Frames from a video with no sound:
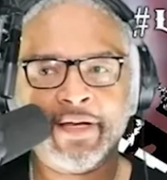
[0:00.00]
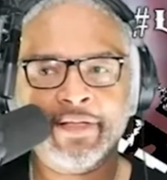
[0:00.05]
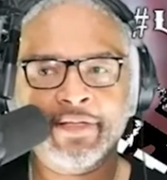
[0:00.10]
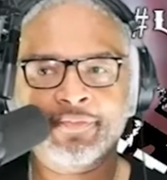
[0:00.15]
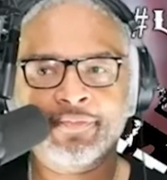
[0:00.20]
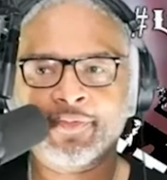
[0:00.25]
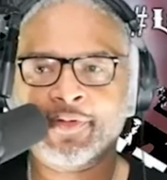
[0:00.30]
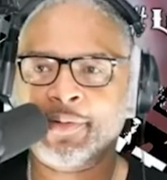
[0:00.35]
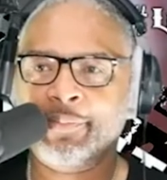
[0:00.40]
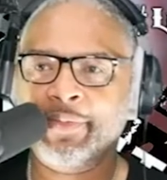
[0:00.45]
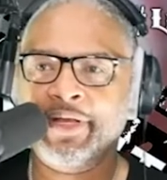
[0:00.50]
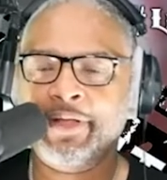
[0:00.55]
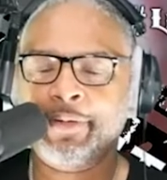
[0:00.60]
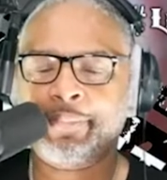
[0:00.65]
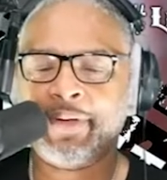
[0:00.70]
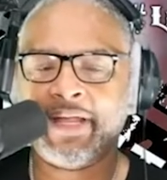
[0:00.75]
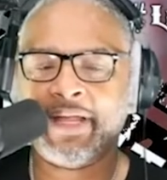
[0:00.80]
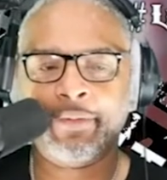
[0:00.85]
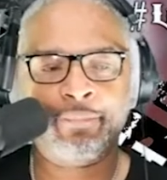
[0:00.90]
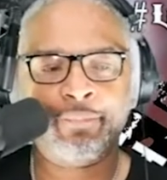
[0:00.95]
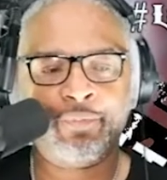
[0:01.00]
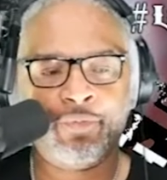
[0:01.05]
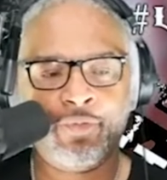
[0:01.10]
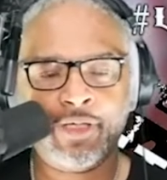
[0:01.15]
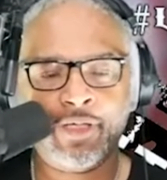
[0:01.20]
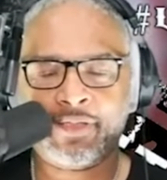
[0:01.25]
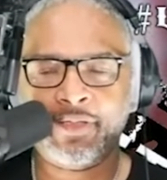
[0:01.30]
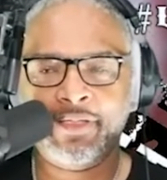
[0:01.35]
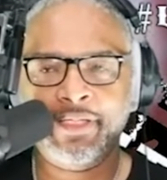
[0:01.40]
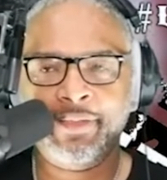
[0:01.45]
of coming up out of
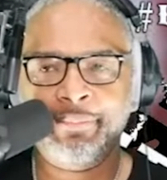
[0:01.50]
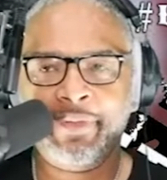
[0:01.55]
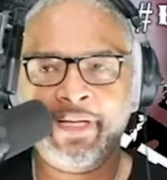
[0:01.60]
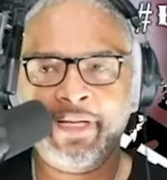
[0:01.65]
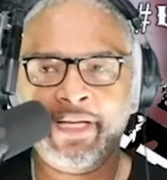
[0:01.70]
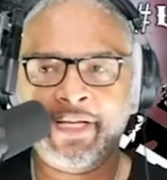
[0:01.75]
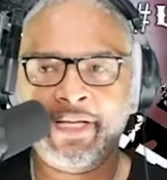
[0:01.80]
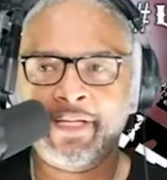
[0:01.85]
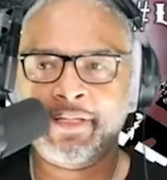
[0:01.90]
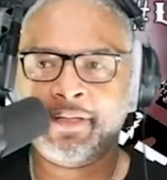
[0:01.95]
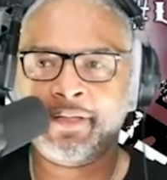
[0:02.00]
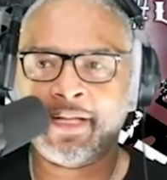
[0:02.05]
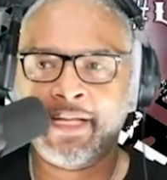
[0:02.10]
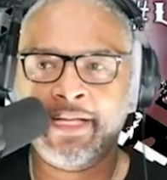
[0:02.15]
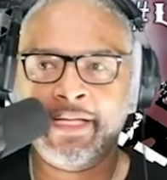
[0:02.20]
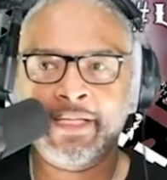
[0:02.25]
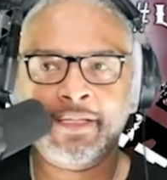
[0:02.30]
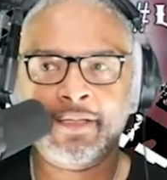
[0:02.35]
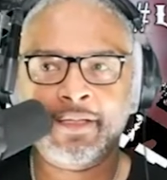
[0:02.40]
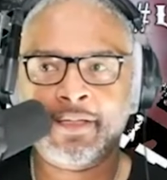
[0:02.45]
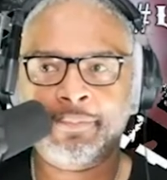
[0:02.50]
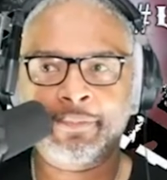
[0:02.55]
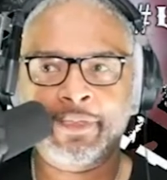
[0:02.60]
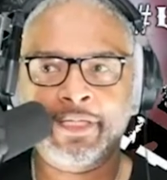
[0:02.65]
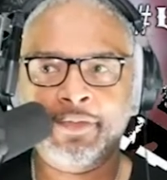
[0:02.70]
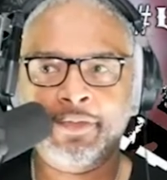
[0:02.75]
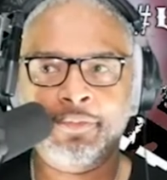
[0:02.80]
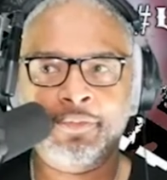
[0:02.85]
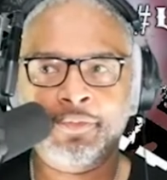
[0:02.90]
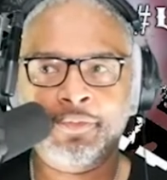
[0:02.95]
Brooklyn, man. Like I
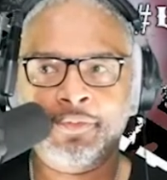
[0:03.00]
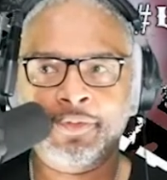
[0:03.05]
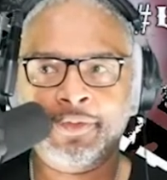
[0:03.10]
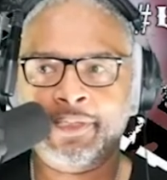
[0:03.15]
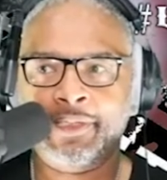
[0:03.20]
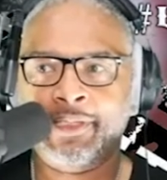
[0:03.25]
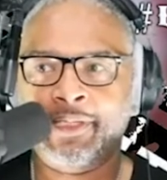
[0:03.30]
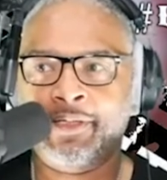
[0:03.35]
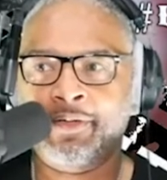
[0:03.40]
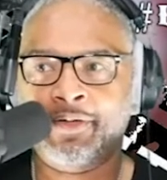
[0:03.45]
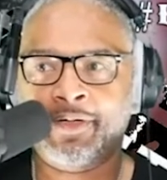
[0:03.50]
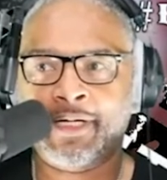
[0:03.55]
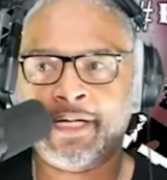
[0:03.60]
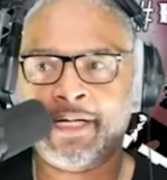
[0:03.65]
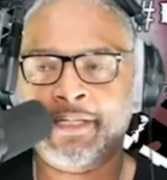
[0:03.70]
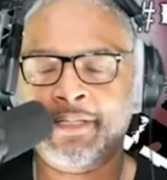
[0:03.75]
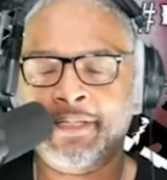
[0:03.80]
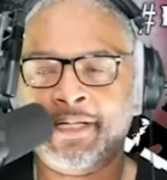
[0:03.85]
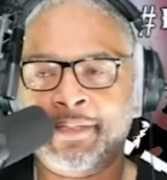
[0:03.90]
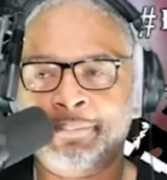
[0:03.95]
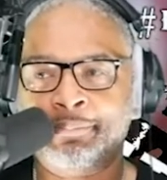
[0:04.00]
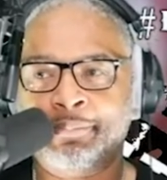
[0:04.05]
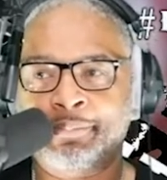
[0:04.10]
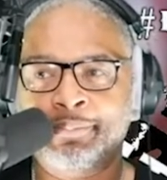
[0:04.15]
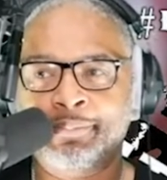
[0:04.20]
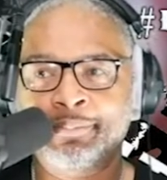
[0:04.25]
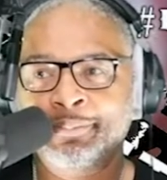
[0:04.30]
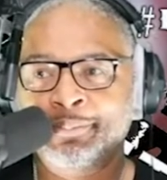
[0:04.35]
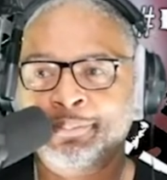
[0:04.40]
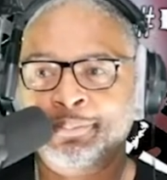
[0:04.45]
mean, you know, I, I
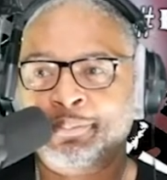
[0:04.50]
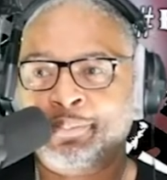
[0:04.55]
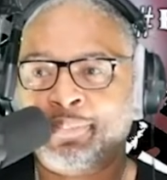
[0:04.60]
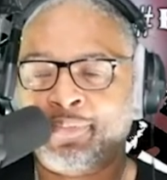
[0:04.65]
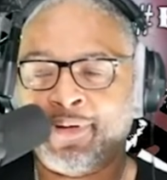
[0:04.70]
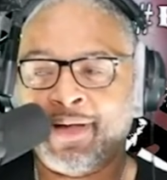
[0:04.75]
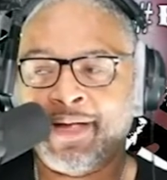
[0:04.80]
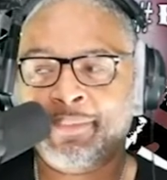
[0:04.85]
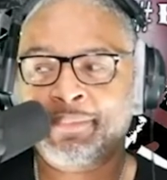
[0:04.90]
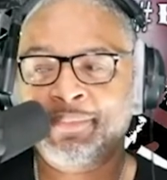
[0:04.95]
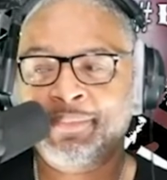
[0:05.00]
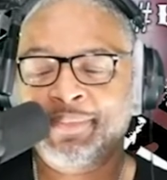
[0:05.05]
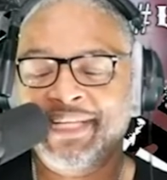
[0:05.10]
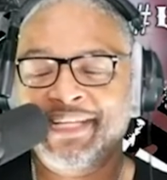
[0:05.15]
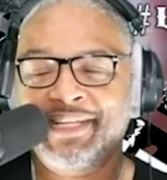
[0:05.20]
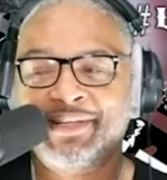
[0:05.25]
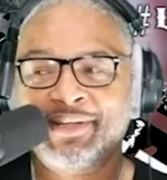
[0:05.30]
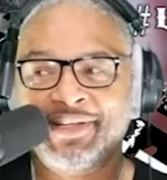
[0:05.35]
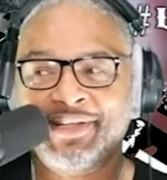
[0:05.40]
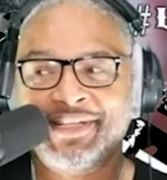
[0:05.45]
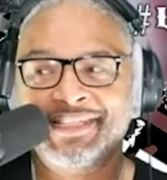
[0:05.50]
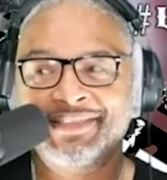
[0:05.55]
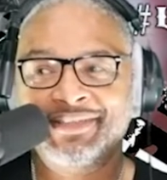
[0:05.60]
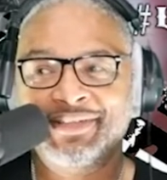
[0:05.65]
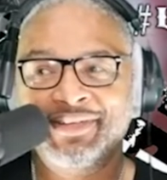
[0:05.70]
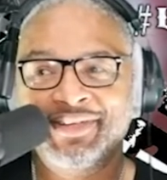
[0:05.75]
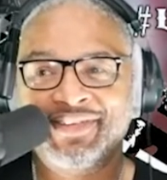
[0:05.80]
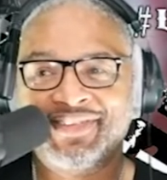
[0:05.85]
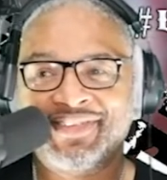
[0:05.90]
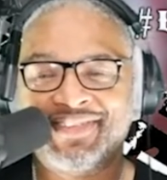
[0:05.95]
probably could
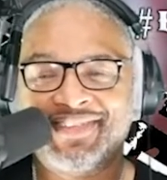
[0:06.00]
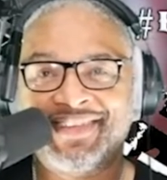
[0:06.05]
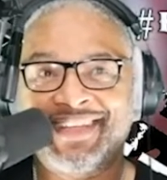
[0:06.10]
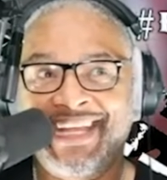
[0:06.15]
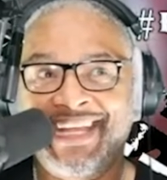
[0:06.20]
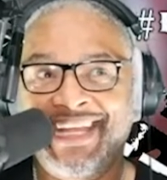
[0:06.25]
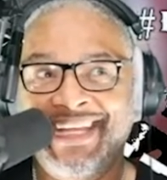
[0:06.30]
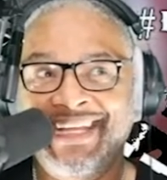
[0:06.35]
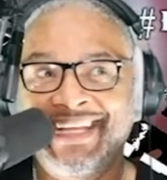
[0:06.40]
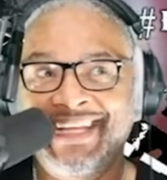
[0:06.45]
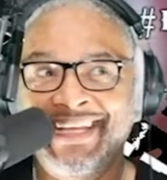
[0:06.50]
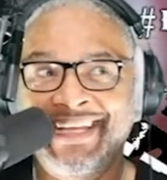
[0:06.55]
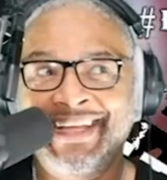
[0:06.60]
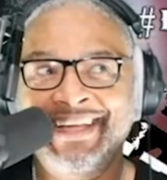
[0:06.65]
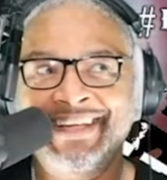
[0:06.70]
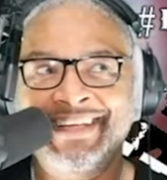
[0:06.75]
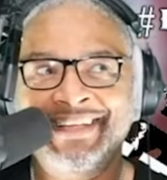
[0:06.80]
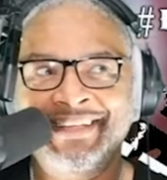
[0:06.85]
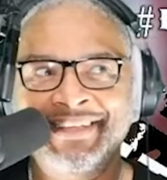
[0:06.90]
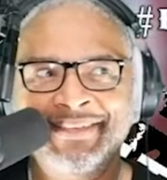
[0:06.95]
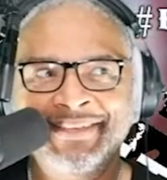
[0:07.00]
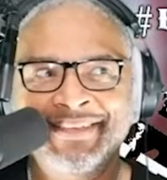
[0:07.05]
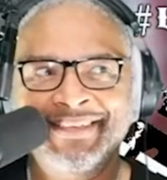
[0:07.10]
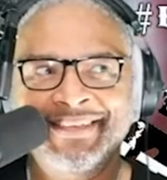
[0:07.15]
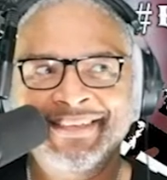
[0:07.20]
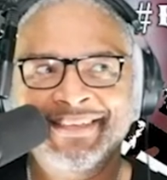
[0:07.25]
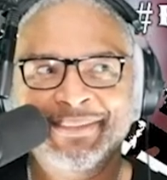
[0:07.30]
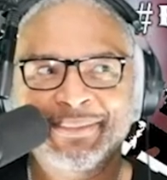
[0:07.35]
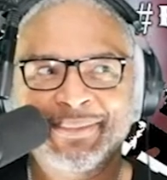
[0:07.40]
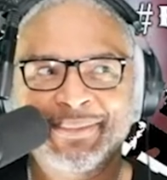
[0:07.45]
understand
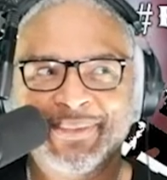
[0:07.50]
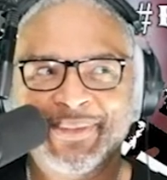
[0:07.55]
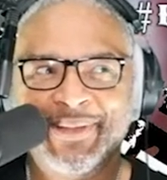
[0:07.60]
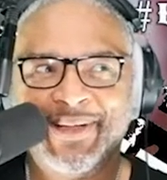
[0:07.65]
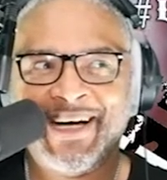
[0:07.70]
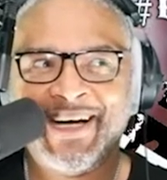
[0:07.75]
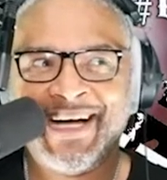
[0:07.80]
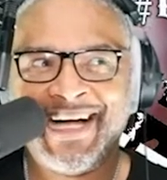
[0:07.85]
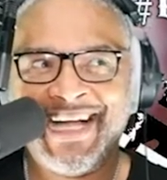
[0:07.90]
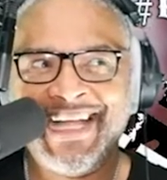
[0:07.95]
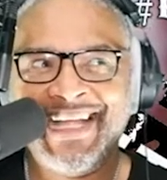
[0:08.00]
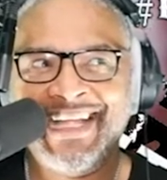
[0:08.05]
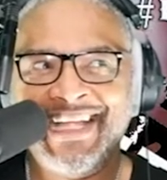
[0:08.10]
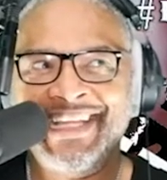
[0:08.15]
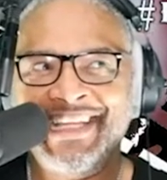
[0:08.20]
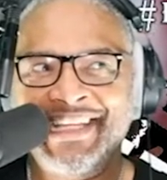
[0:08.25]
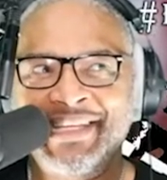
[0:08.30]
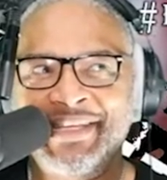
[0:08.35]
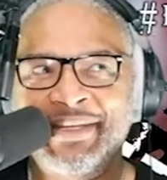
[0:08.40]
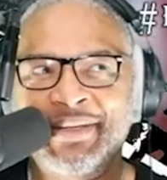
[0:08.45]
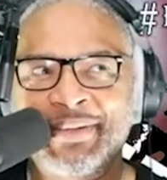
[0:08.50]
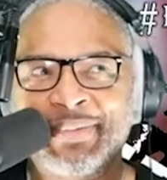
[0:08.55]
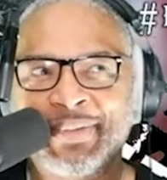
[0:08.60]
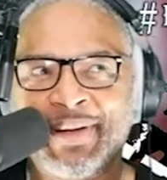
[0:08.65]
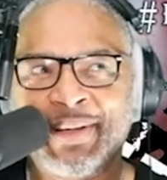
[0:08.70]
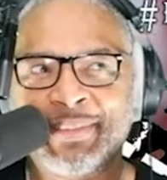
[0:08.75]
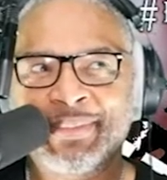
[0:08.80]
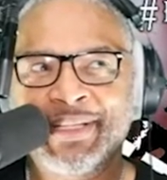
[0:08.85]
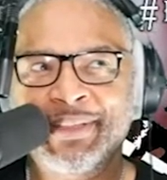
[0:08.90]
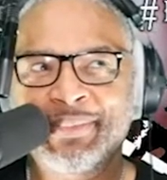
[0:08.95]
why you
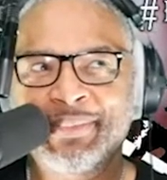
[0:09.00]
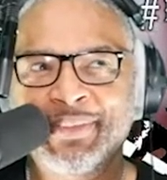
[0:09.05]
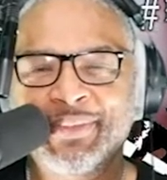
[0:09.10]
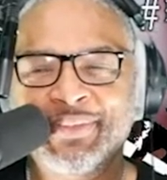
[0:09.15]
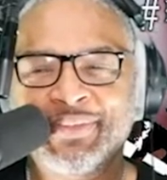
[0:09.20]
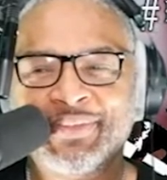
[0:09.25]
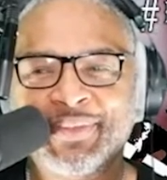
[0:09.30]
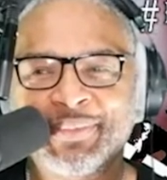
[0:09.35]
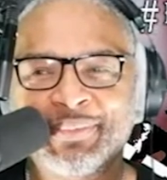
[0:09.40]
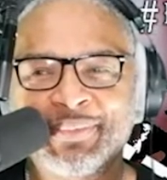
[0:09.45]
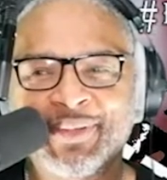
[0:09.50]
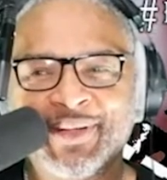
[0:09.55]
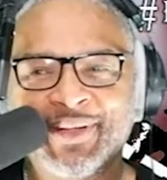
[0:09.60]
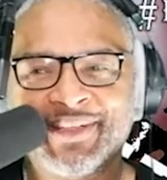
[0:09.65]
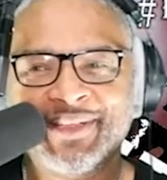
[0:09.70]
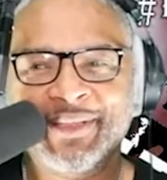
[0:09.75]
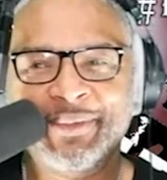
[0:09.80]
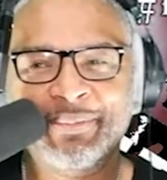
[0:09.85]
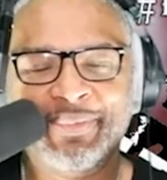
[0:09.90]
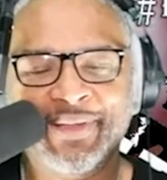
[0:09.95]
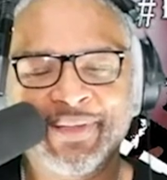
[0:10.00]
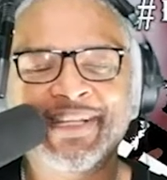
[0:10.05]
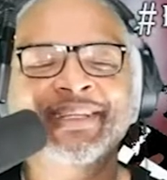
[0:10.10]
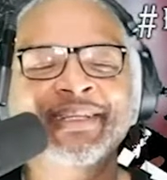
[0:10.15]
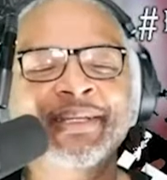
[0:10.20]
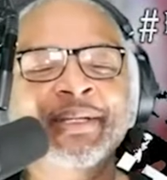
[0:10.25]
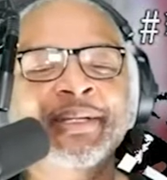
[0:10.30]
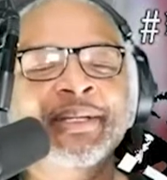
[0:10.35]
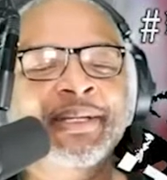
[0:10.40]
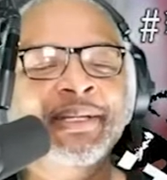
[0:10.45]
probably moved from Brooklyn, but
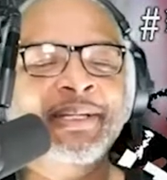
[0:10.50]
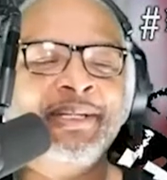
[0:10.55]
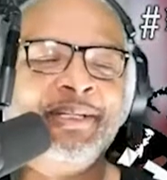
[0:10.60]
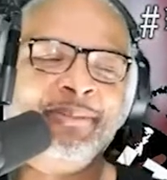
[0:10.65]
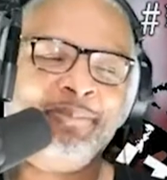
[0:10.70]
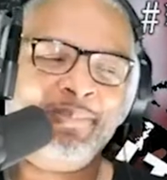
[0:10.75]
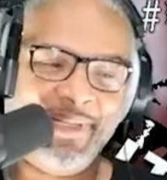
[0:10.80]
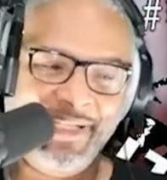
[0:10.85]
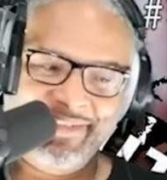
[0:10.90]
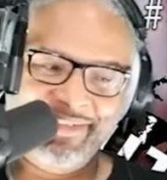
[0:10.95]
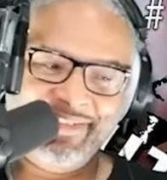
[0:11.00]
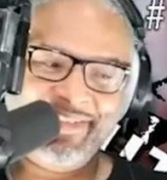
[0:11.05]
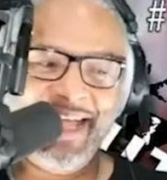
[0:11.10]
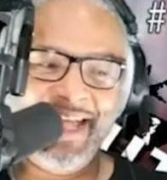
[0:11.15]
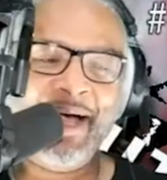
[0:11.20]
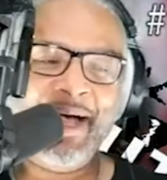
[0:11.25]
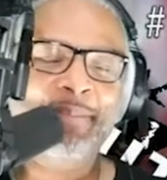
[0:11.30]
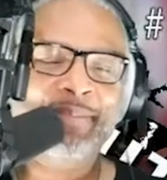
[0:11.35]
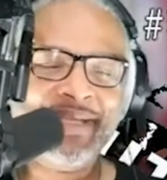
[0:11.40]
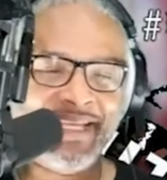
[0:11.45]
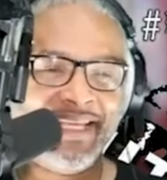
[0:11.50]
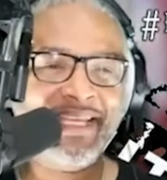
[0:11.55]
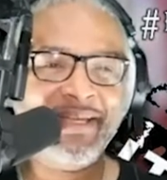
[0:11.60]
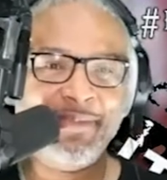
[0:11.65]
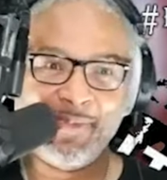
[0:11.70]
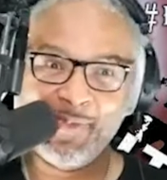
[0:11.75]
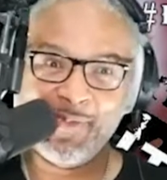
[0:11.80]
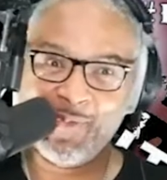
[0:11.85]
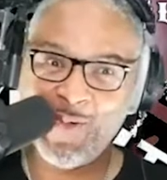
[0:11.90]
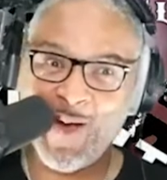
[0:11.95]
but tell me.
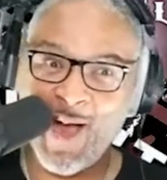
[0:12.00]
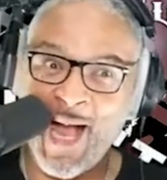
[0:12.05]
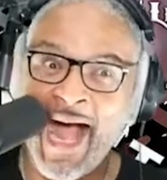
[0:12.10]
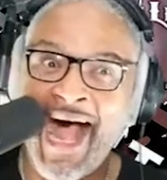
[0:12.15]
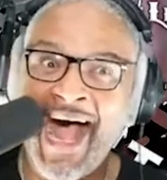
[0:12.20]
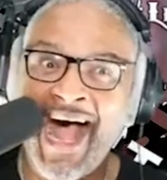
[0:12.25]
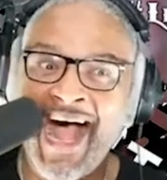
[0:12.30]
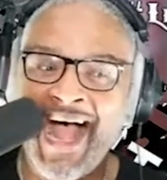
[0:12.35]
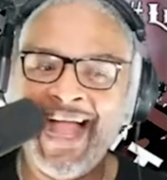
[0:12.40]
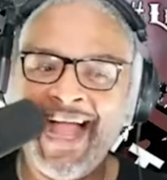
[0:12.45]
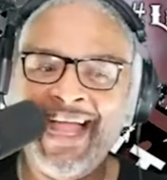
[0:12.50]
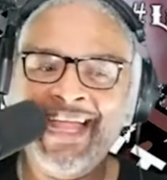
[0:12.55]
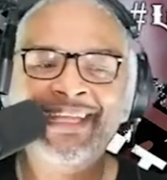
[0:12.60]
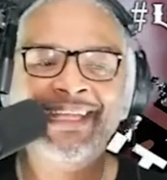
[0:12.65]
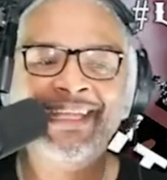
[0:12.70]
Oh, you why. know the reason why